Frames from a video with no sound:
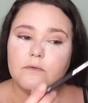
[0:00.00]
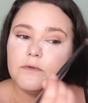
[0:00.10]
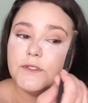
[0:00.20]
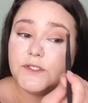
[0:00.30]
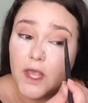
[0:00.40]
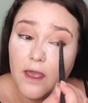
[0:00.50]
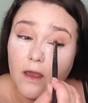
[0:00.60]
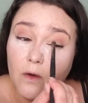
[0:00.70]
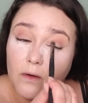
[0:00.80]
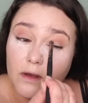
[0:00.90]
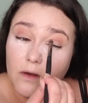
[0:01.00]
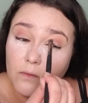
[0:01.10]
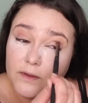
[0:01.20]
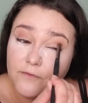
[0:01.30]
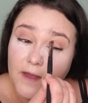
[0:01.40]
So
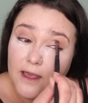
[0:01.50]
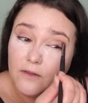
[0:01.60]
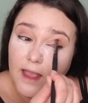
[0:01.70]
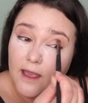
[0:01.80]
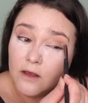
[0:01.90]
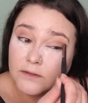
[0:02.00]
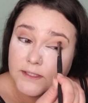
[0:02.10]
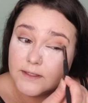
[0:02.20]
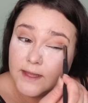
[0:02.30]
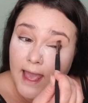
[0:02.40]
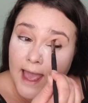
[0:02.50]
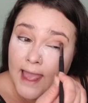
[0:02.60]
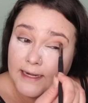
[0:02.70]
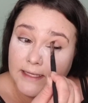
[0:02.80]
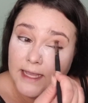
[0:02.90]
we found out
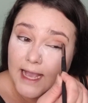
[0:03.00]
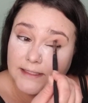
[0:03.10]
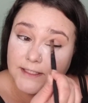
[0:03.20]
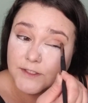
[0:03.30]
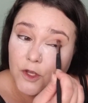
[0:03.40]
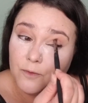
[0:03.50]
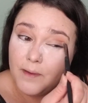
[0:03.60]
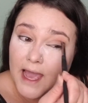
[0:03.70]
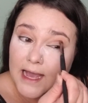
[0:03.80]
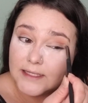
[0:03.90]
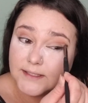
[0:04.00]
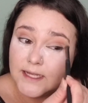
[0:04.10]
that he has his own past.